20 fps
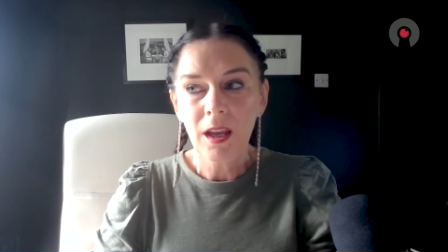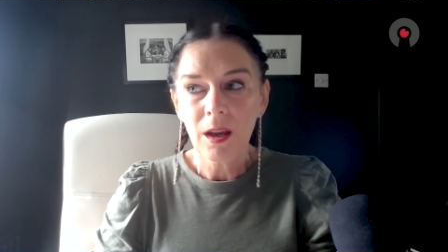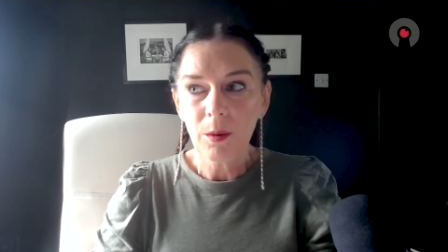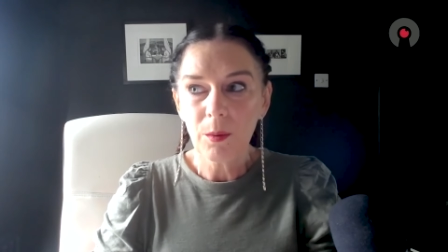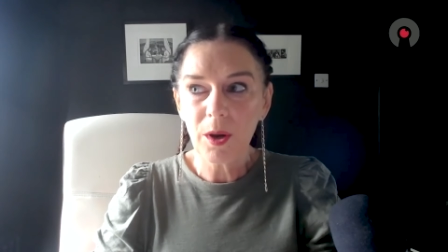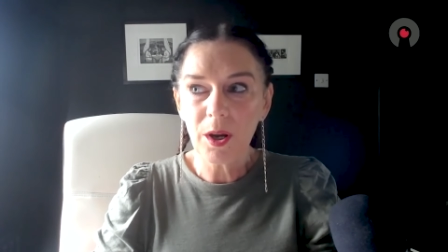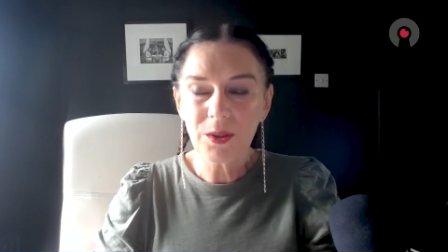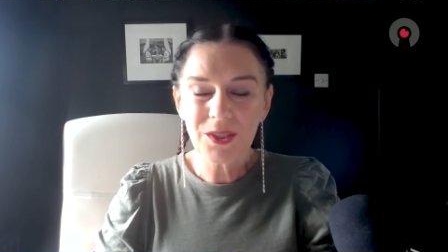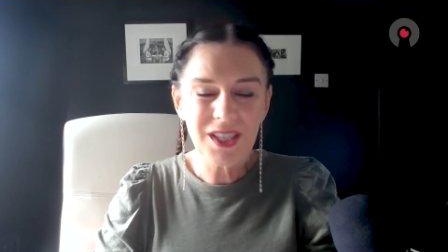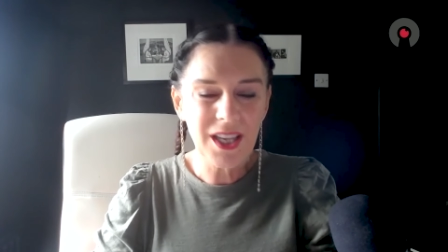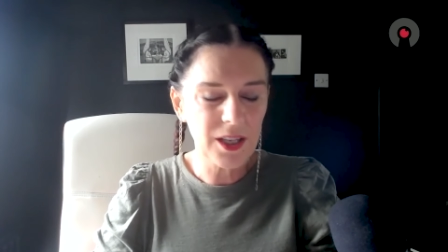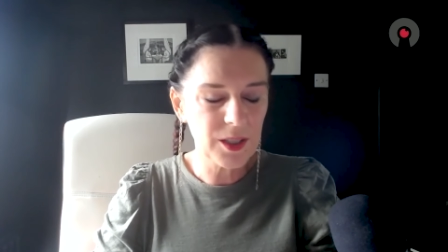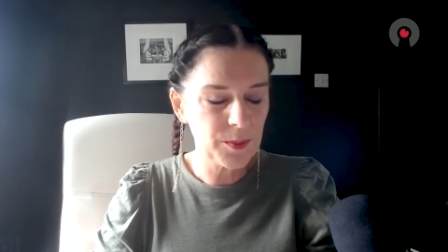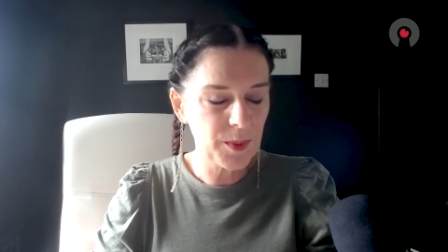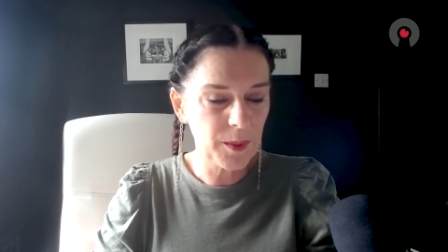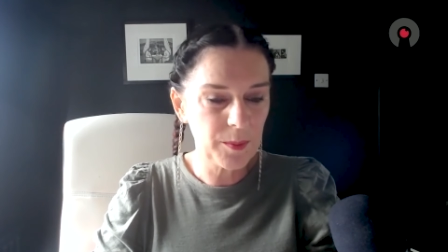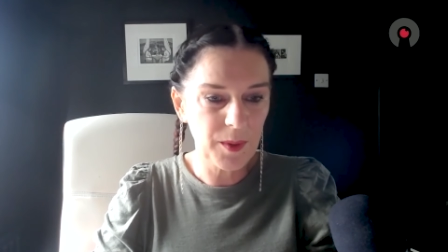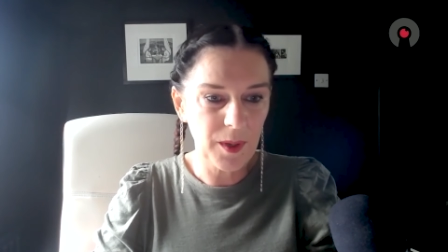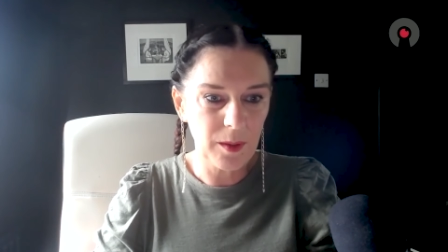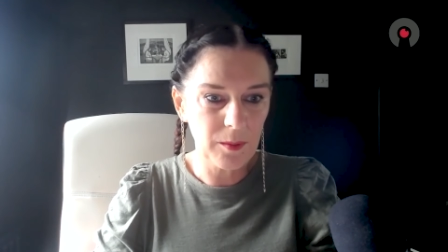Well,
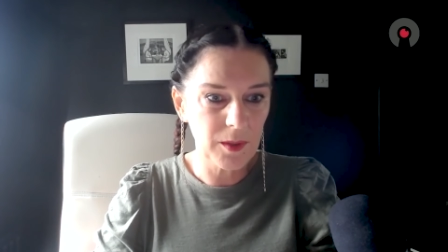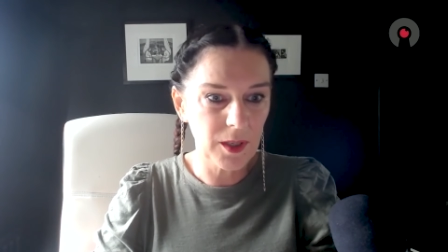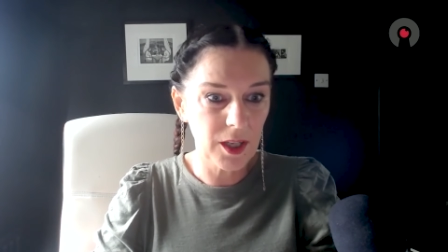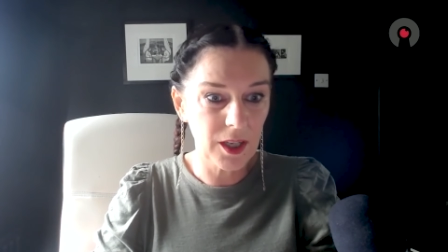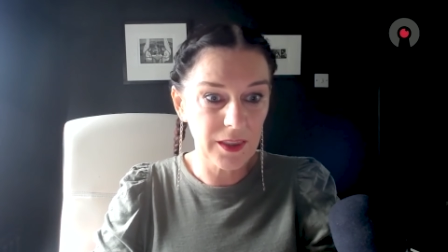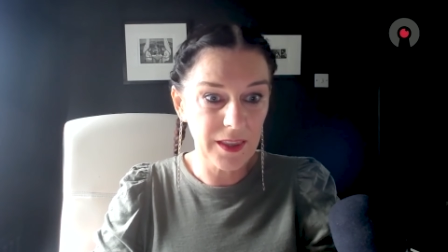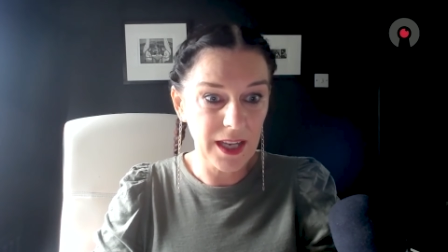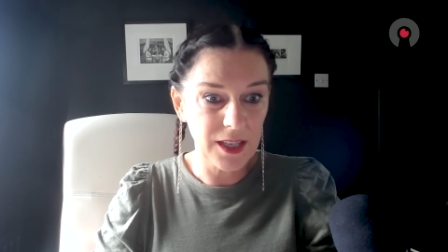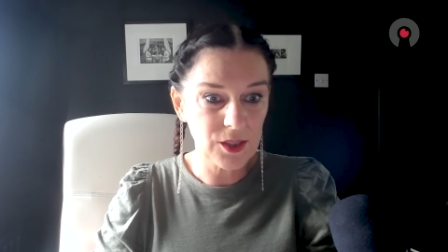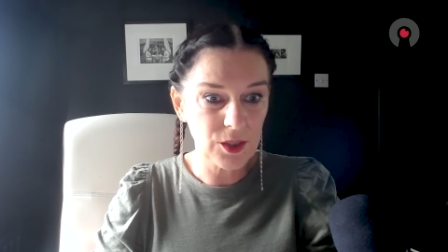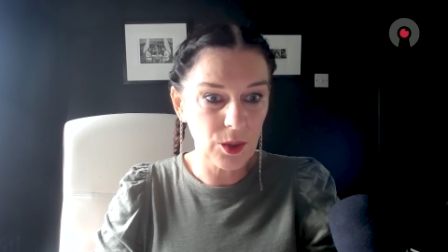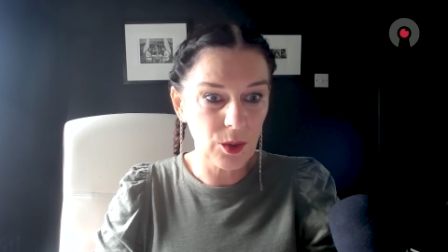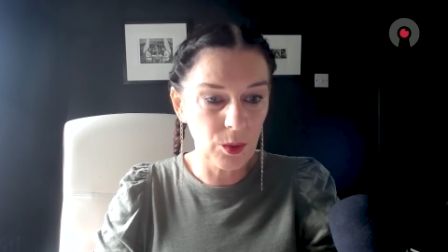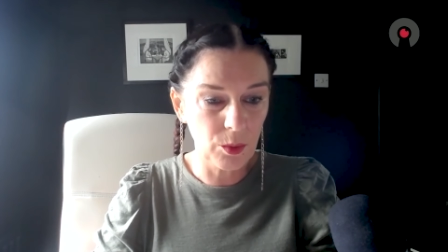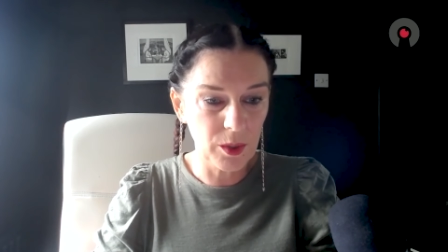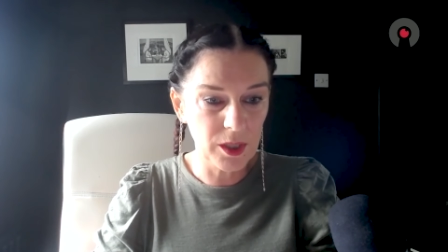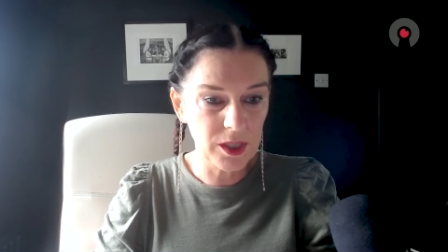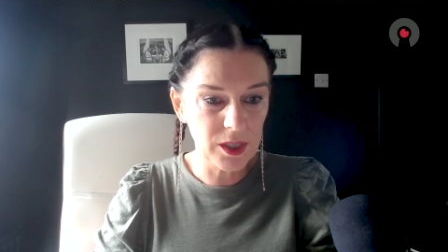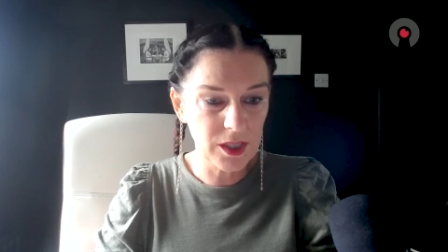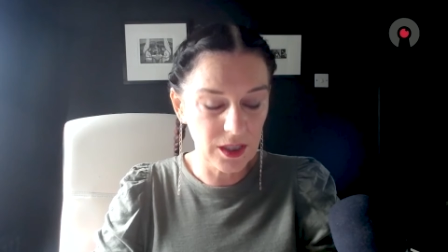salespeople, um, look, that's
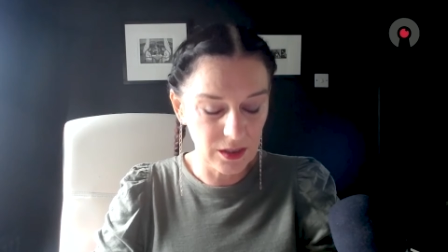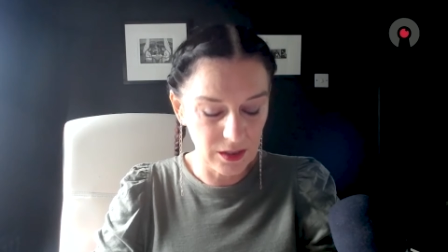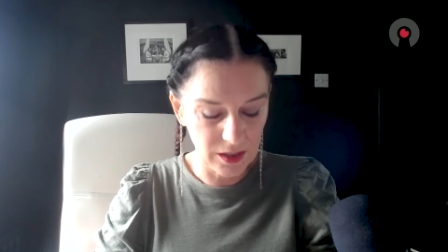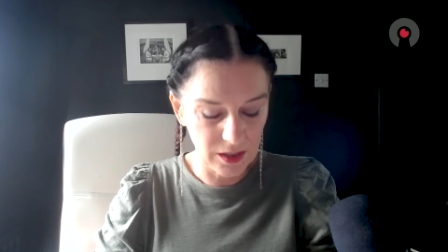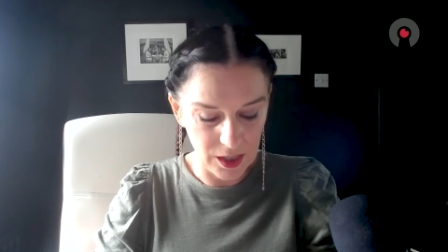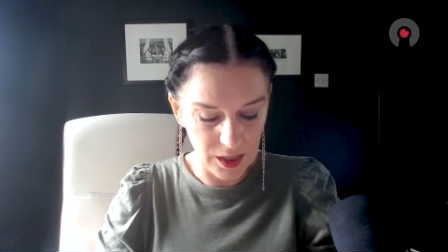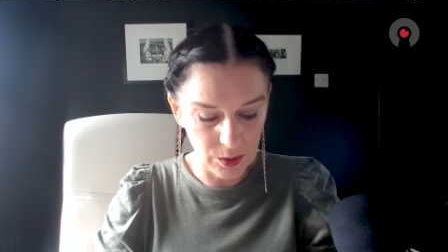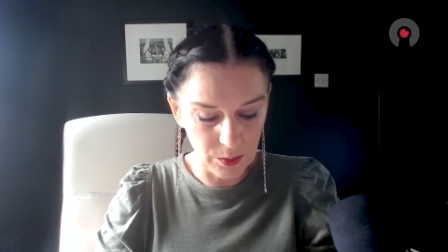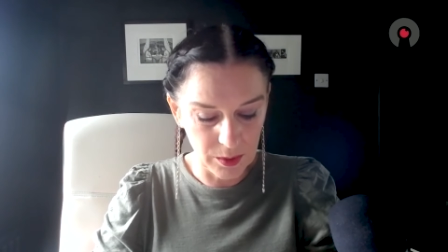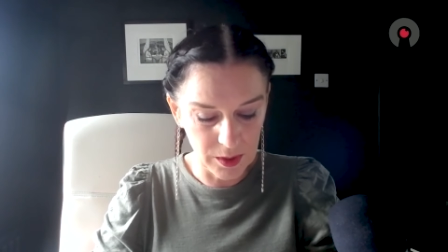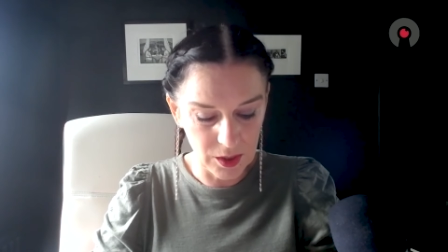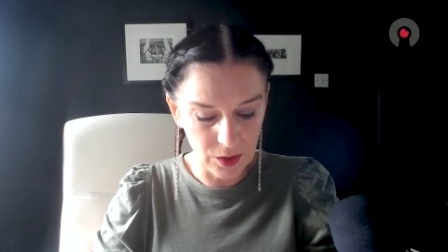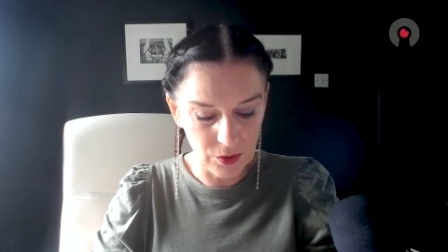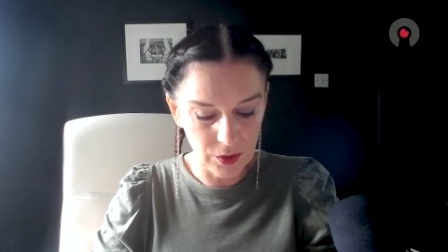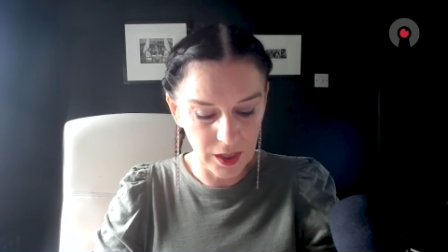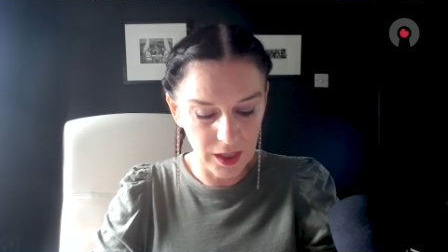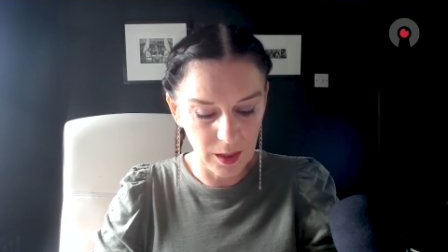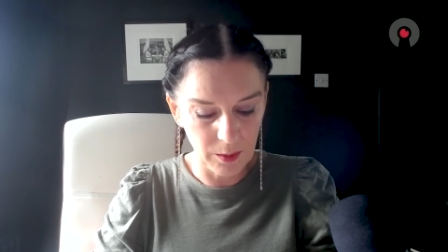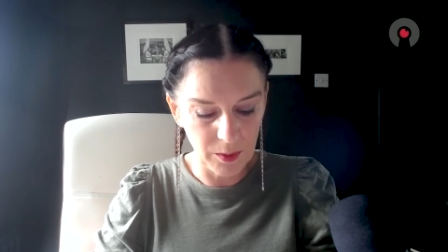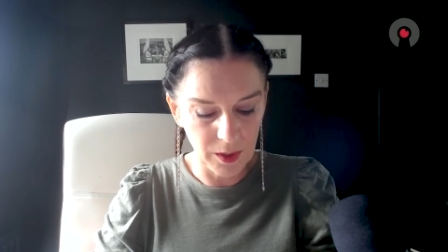always that's always a
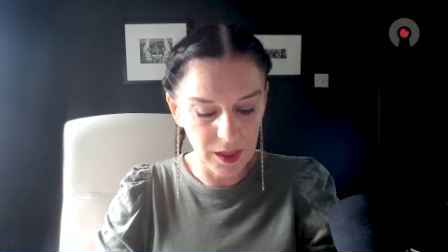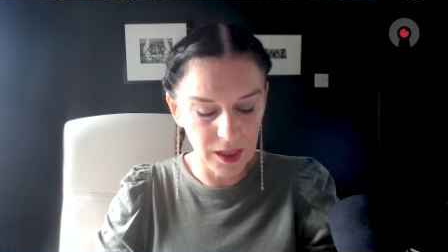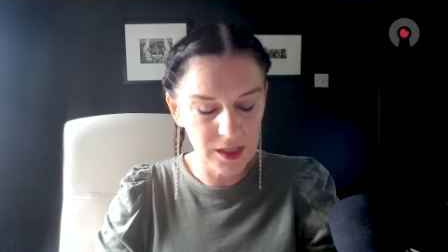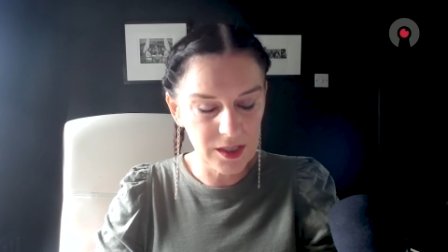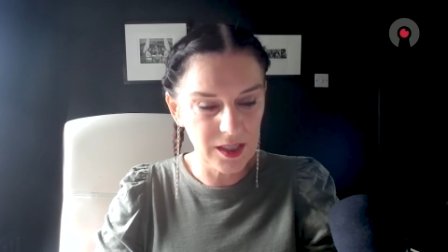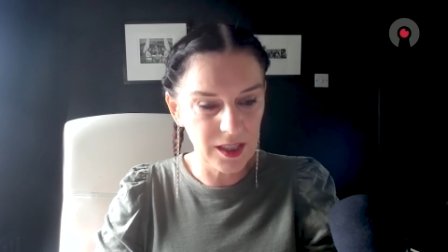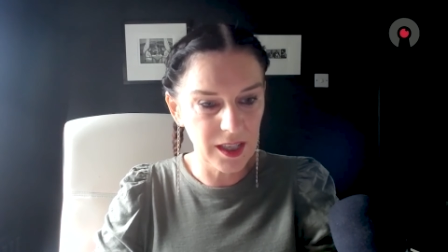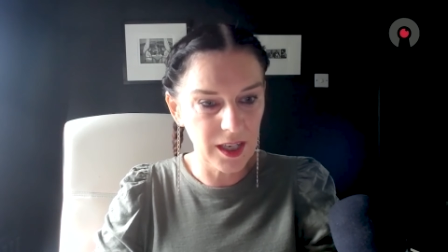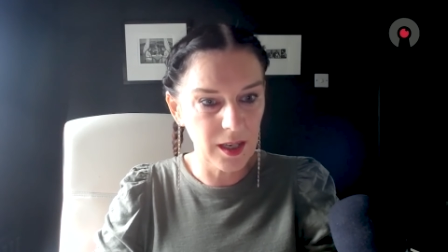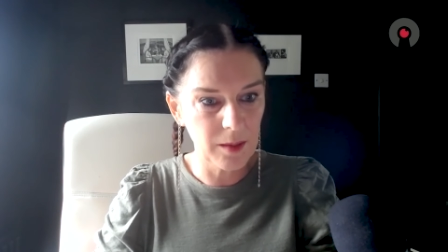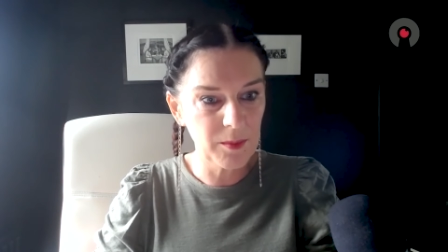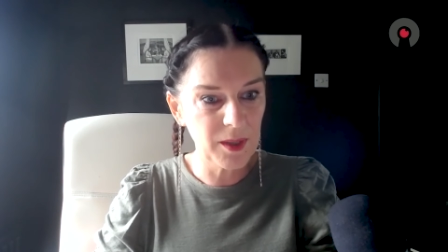tricky one, isn't it?